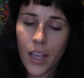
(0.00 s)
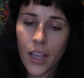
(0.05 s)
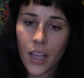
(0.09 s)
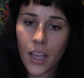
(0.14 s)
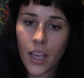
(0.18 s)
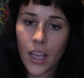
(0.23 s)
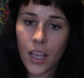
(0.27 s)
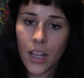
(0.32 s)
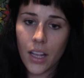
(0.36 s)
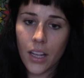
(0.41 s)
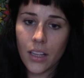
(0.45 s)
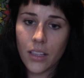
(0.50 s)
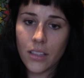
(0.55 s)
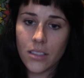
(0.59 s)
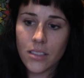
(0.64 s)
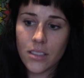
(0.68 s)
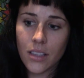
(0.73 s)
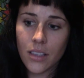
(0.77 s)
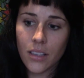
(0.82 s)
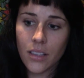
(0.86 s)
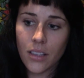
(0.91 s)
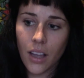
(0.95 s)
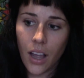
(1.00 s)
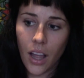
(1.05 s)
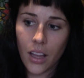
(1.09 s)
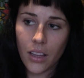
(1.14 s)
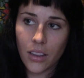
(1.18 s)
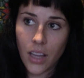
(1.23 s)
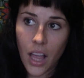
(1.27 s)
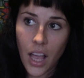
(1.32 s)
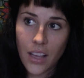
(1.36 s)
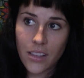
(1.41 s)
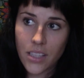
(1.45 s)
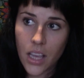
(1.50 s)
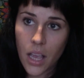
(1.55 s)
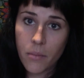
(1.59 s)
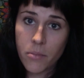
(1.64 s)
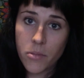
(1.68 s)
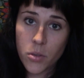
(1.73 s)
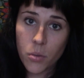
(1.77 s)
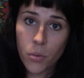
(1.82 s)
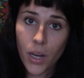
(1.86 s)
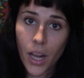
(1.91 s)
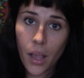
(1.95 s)
and a lot of
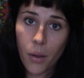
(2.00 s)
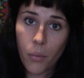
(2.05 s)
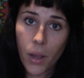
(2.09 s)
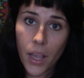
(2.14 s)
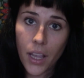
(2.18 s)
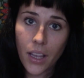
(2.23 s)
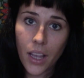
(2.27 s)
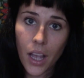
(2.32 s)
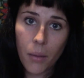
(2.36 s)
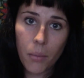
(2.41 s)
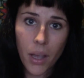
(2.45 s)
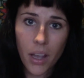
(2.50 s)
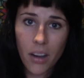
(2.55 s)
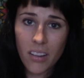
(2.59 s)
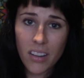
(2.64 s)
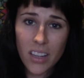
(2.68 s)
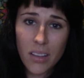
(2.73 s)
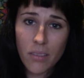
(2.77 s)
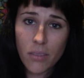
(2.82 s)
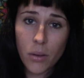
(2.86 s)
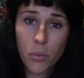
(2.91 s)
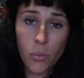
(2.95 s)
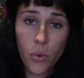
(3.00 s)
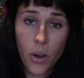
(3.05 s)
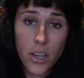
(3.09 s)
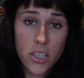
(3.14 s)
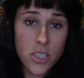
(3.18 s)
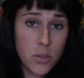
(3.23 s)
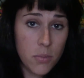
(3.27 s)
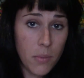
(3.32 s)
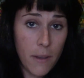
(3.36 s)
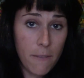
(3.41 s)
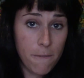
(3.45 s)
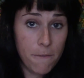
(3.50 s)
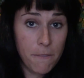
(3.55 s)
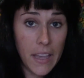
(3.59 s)
times when I wake up I don't even wash my